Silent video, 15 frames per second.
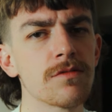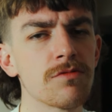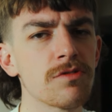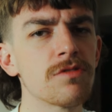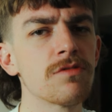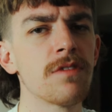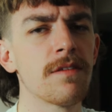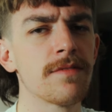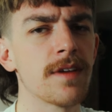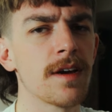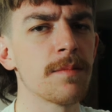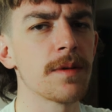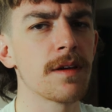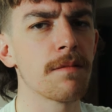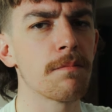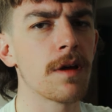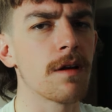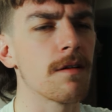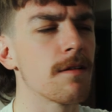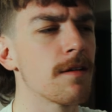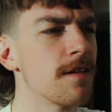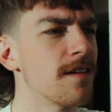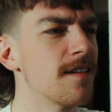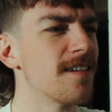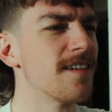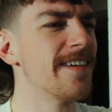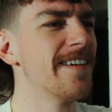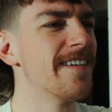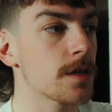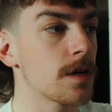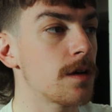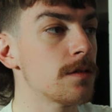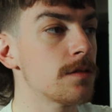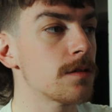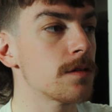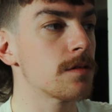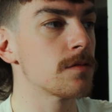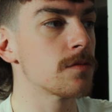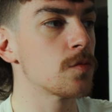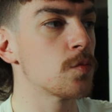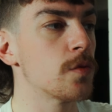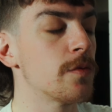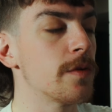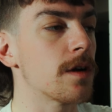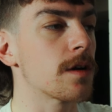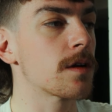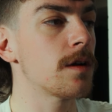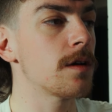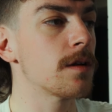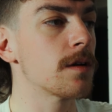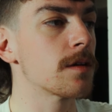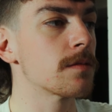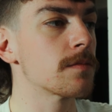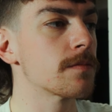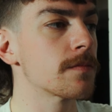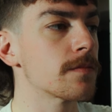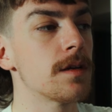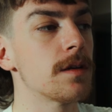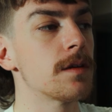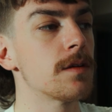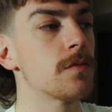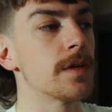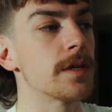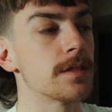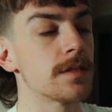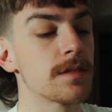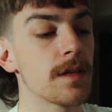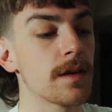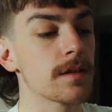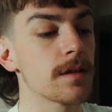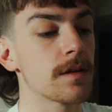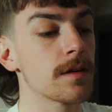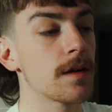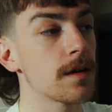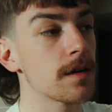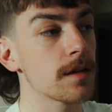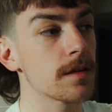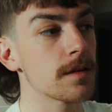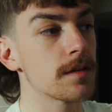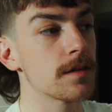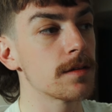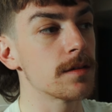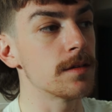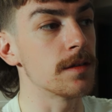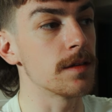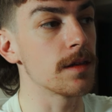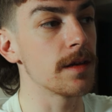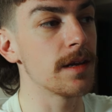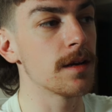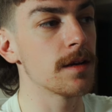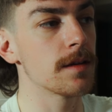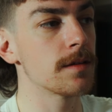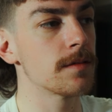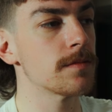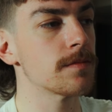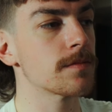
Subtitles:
So you have time to get better. Also, when we are cutting, we could select our cut, delete it.